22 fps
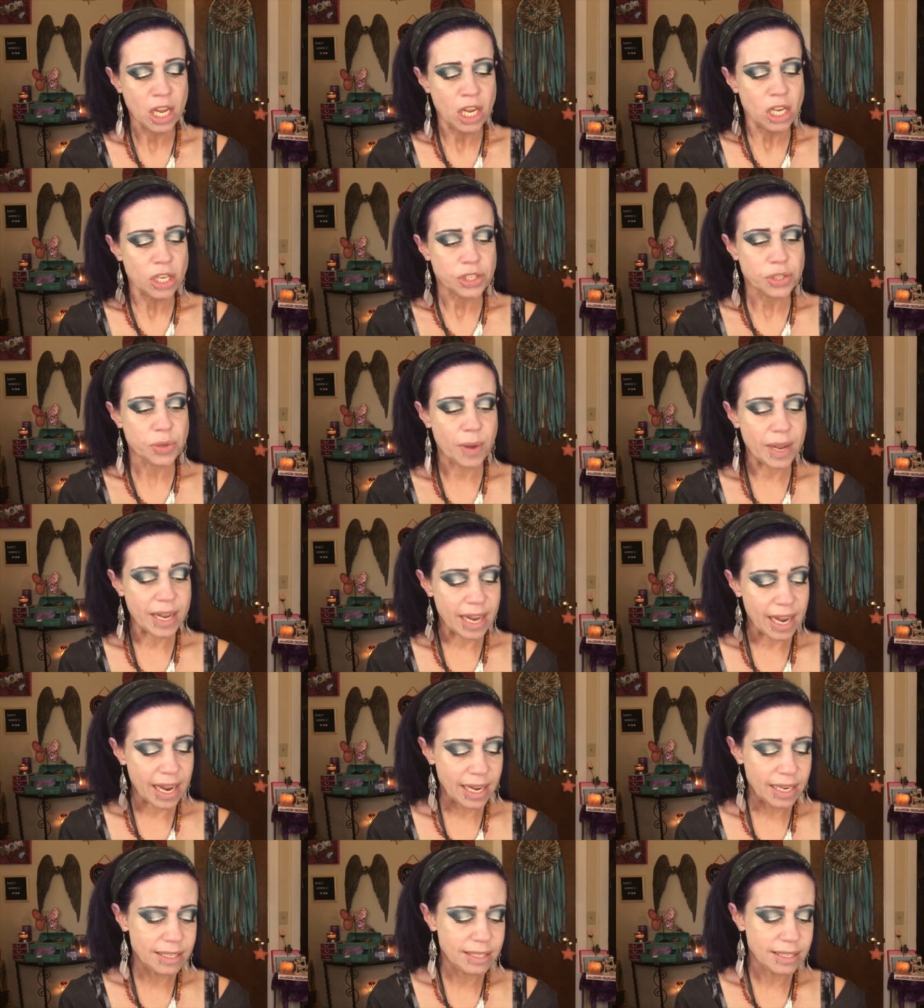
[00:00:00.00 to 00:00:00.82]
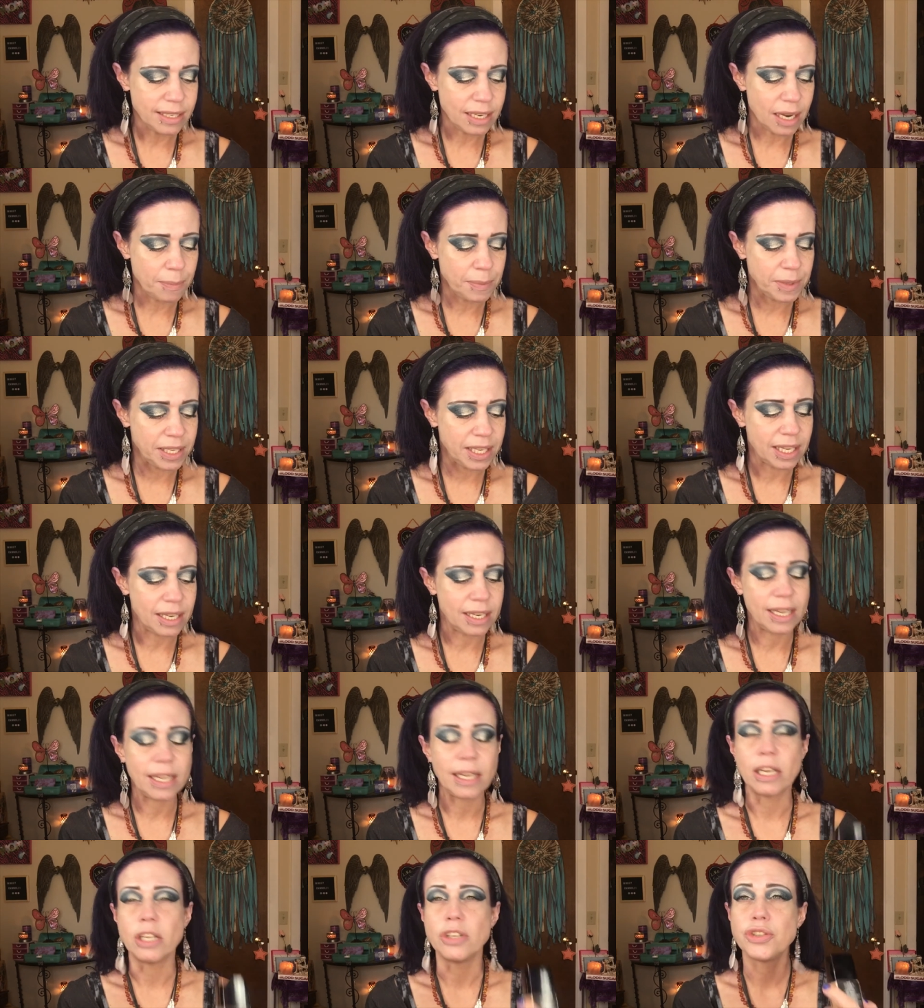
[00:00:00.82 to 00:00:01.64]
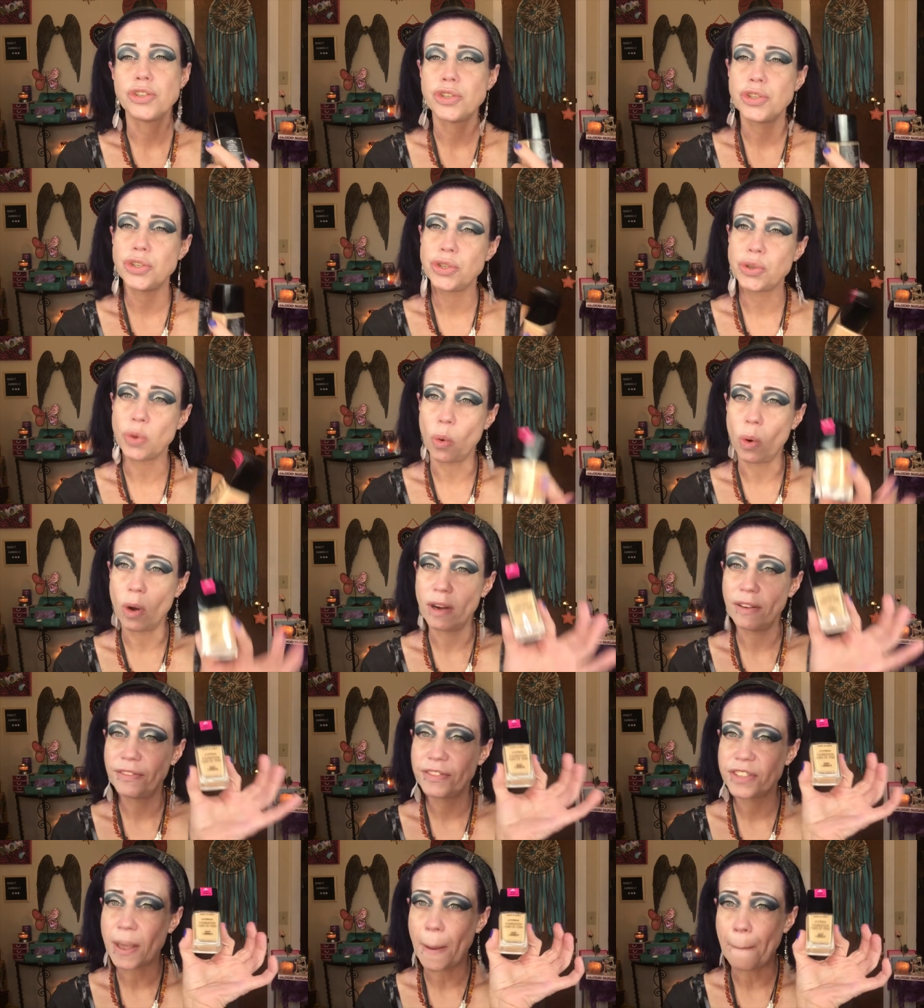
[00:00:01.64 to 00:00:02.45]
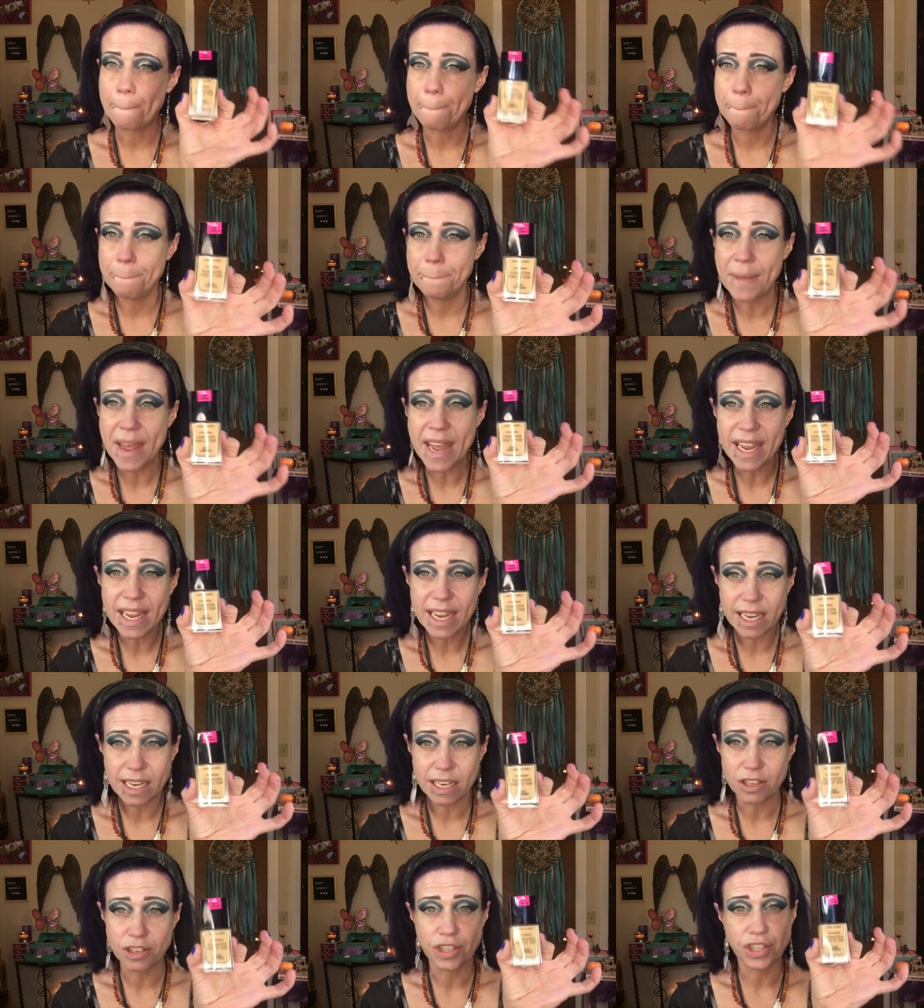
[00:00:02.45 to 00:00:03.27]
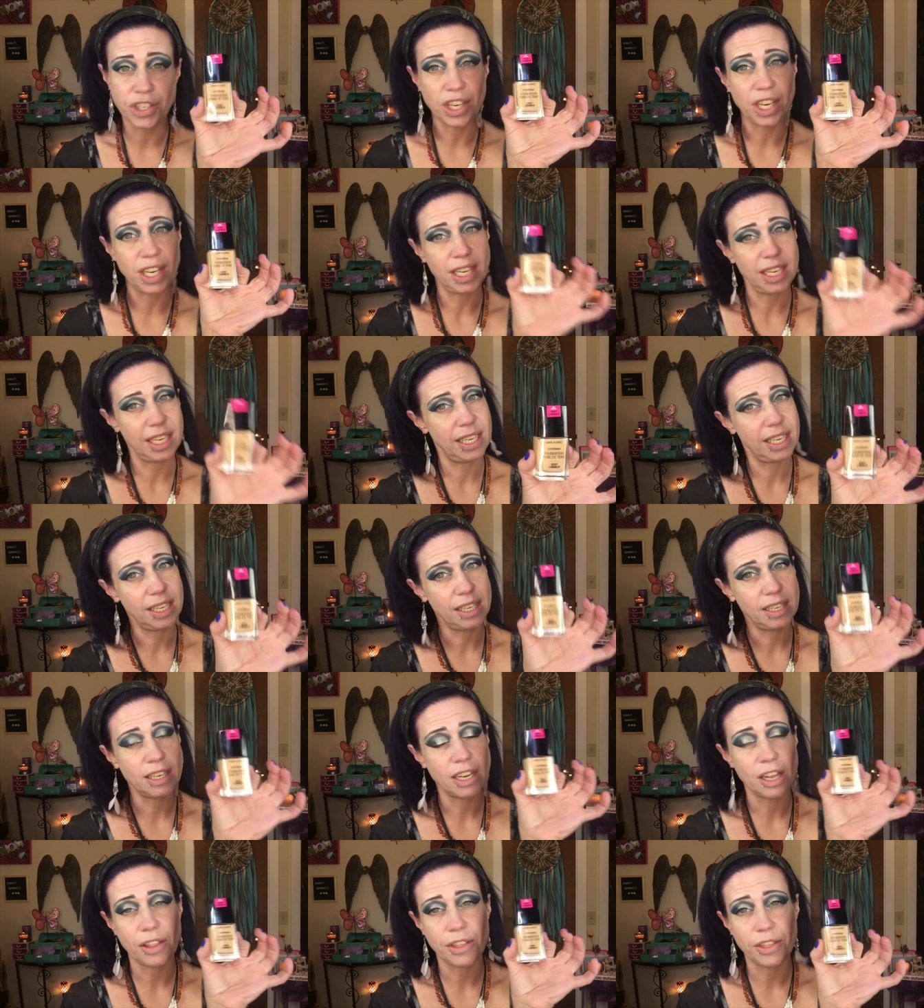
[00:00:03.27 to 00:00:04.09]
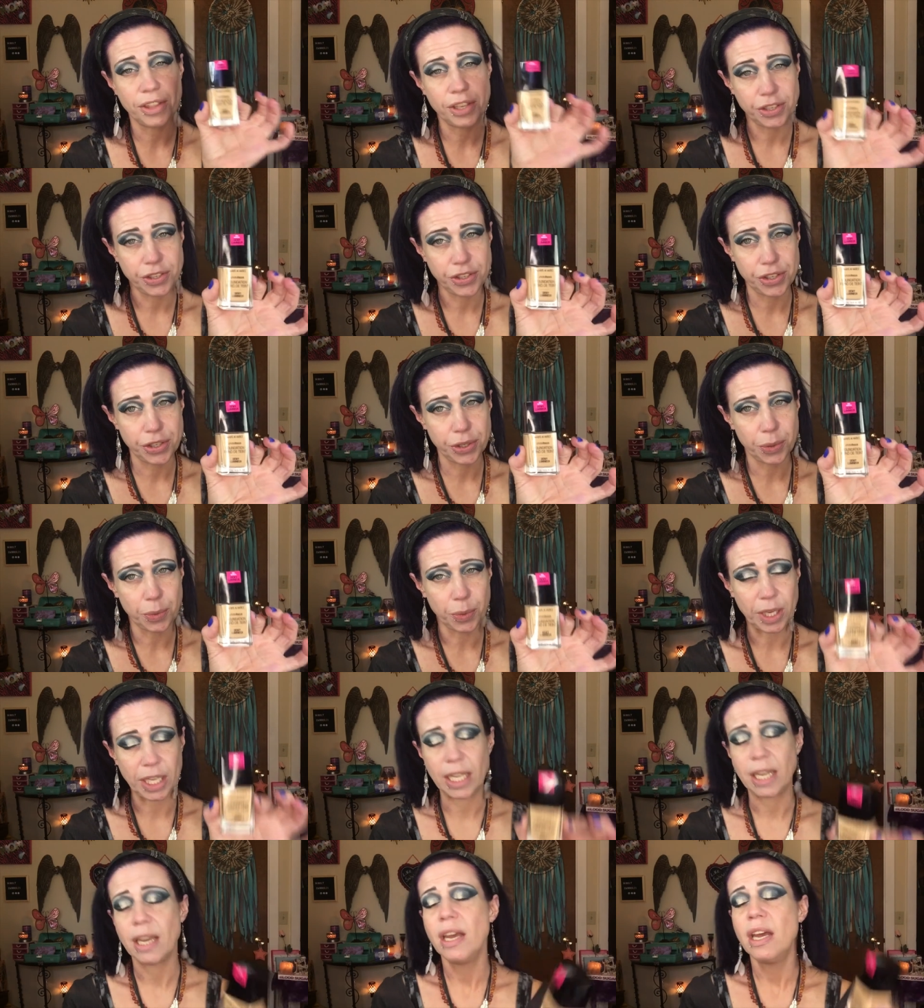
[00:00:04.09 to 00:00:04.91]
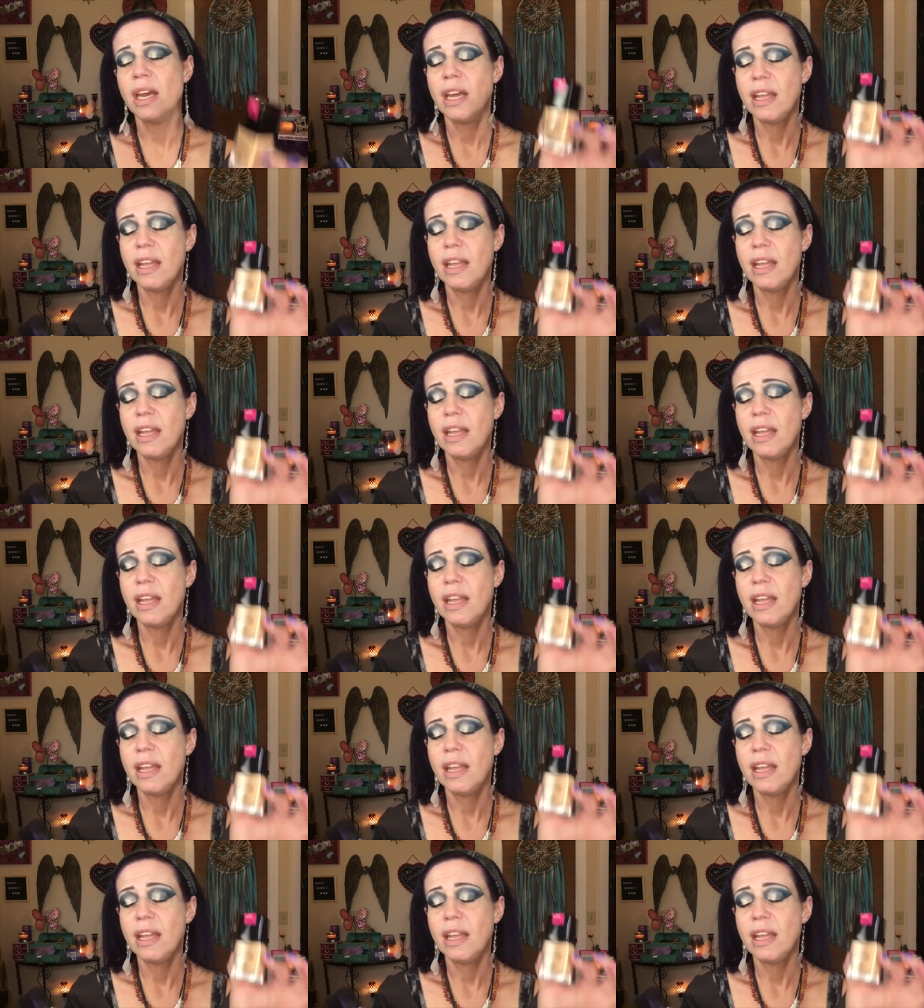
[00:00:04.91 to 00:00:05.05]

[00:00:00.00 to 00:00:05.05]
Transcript: So I ended up getting soft beige in the Dewy.